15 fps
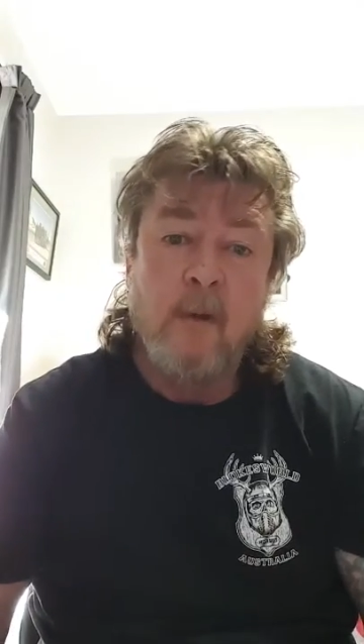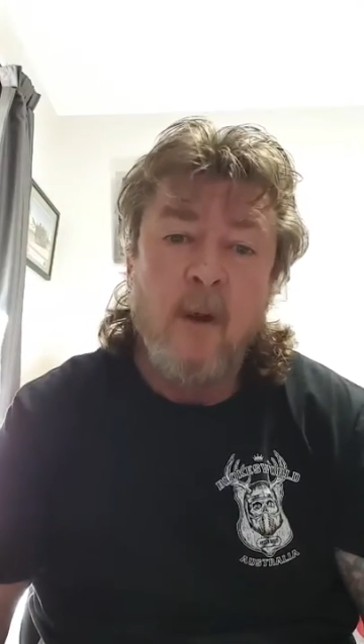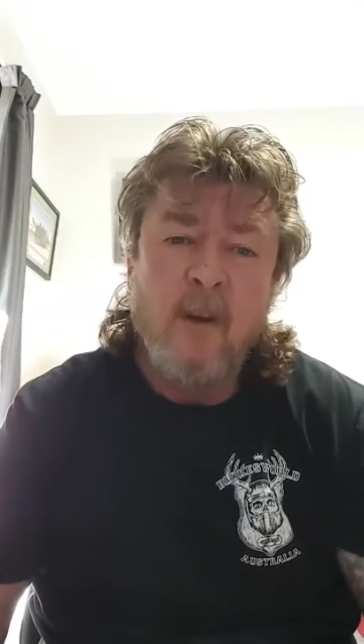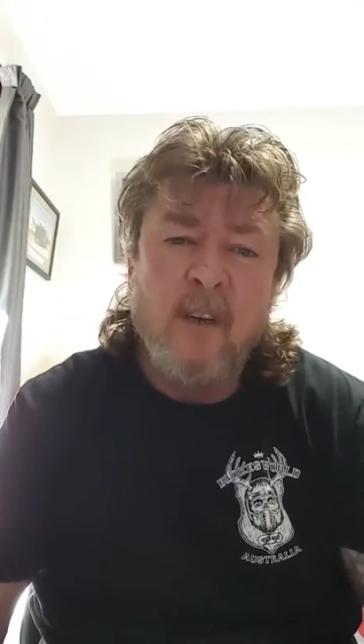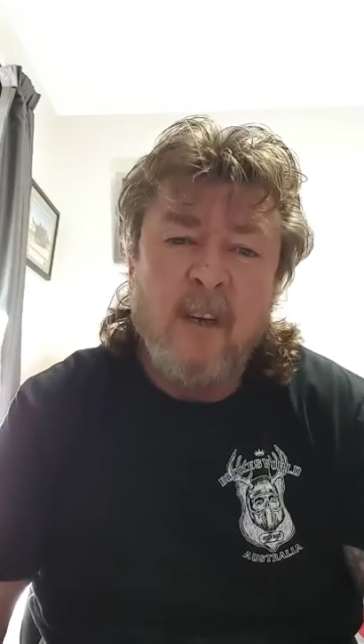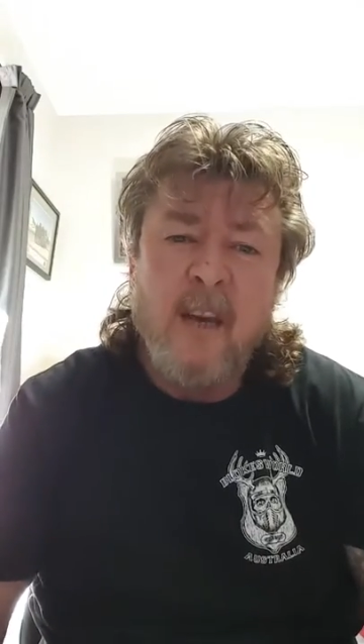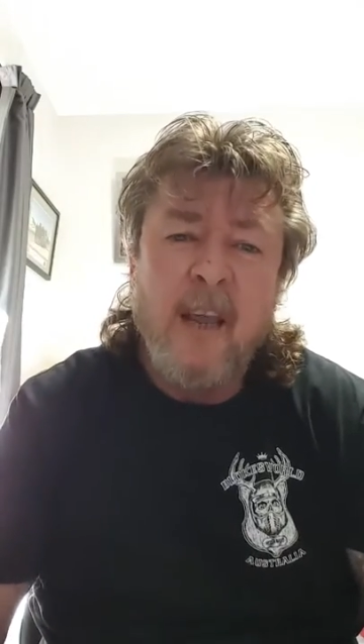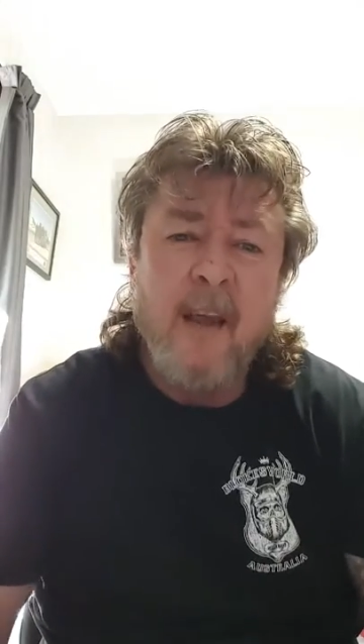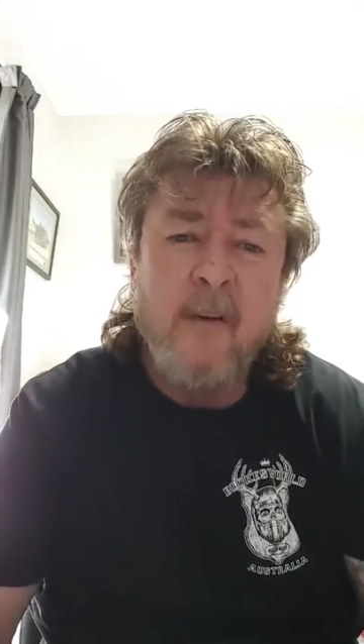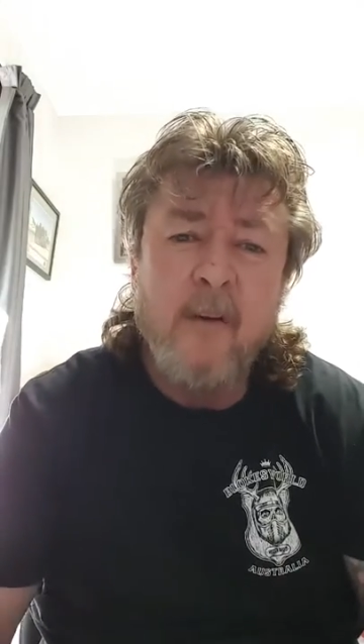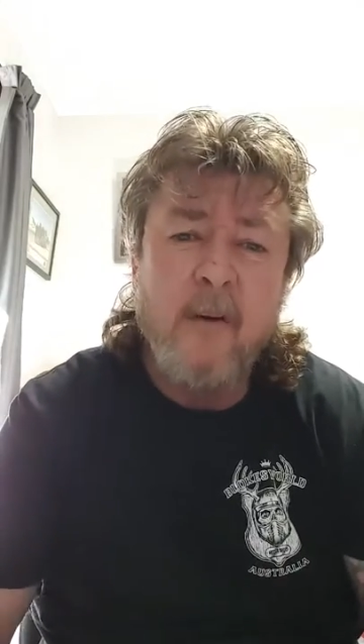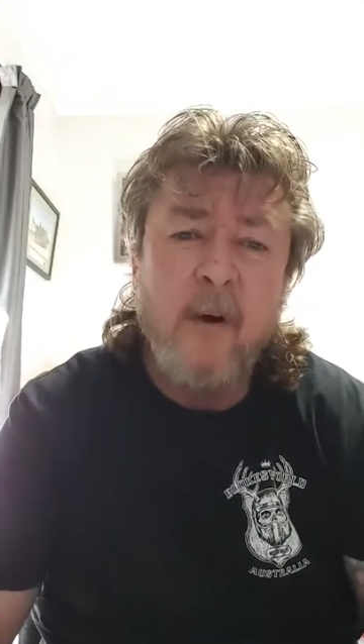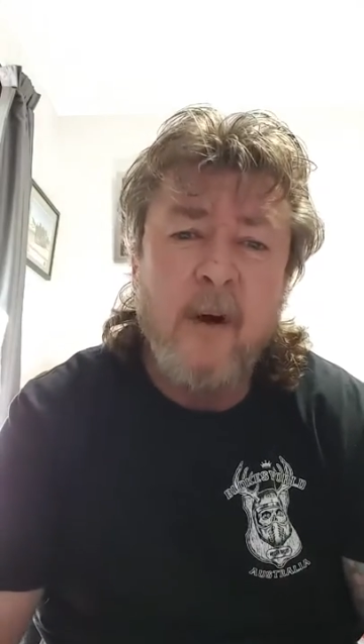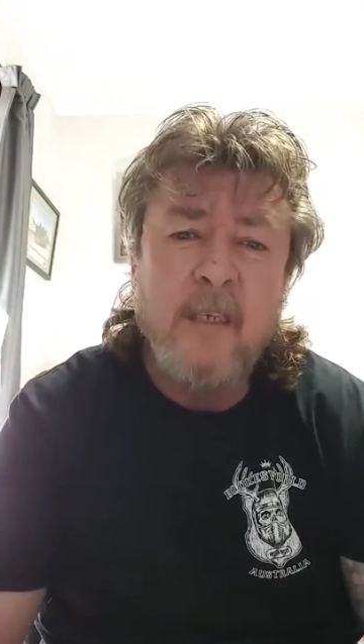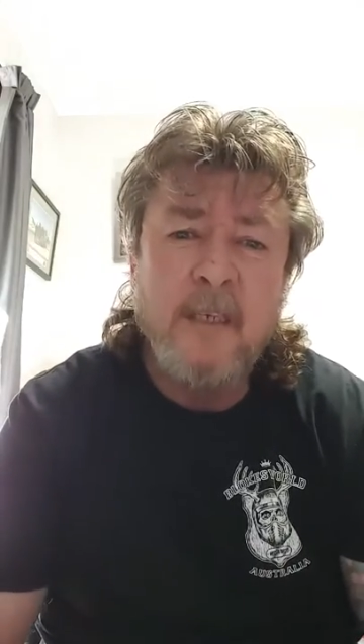lock it down and
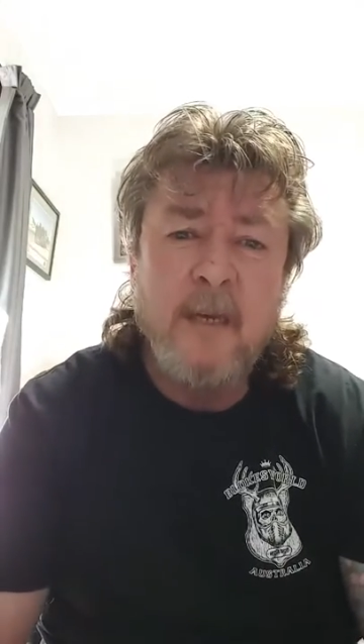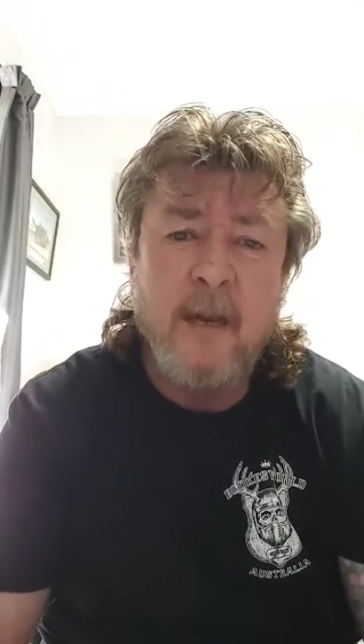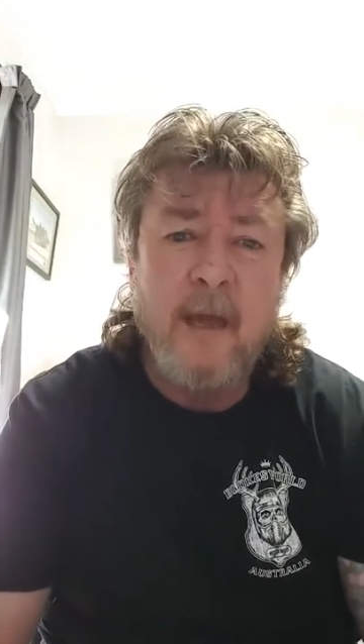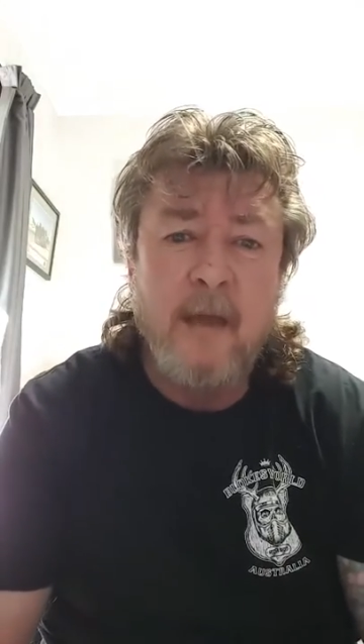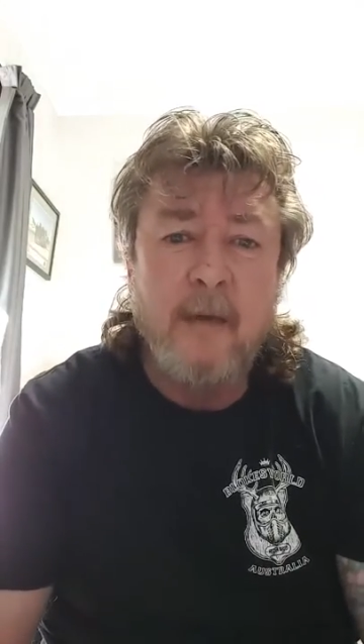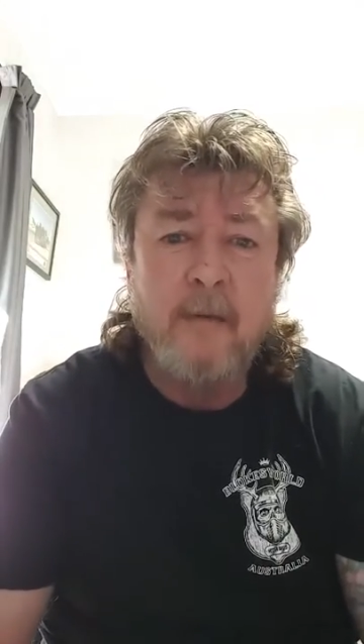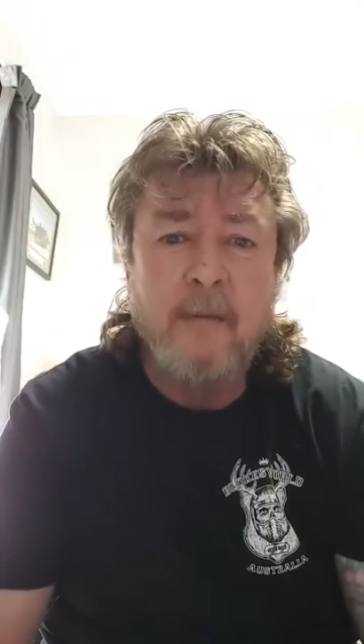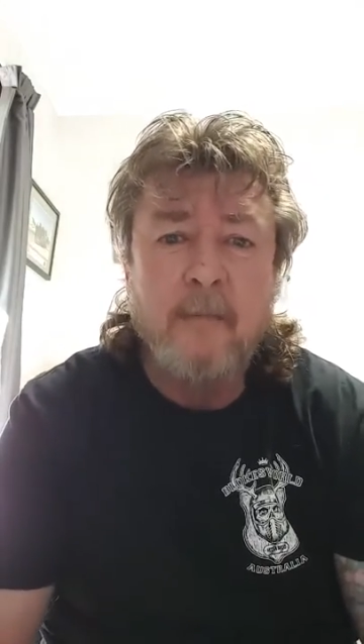isolate,